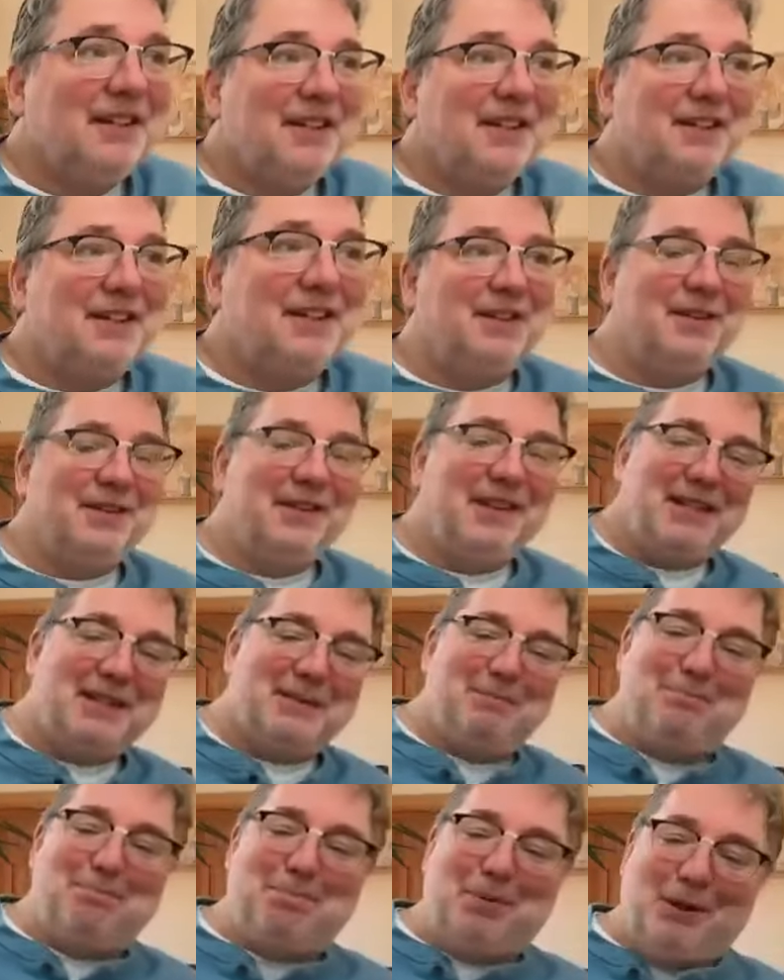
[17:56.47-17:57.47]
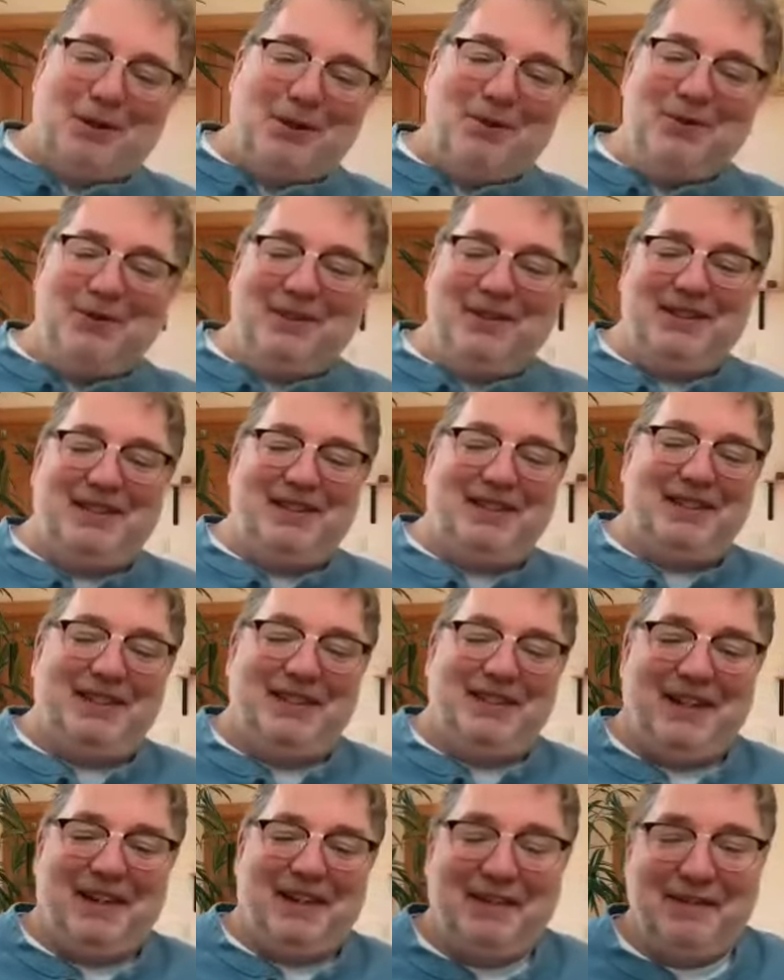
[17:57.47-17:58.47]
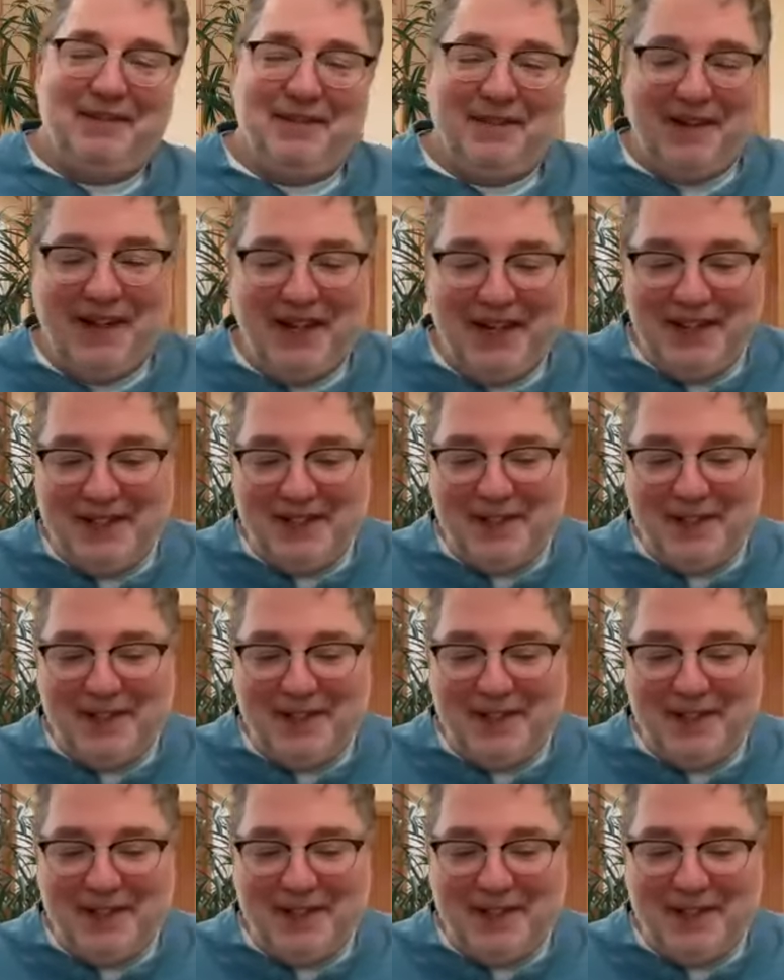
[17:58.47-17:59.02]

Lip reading: So this bone stuff, right?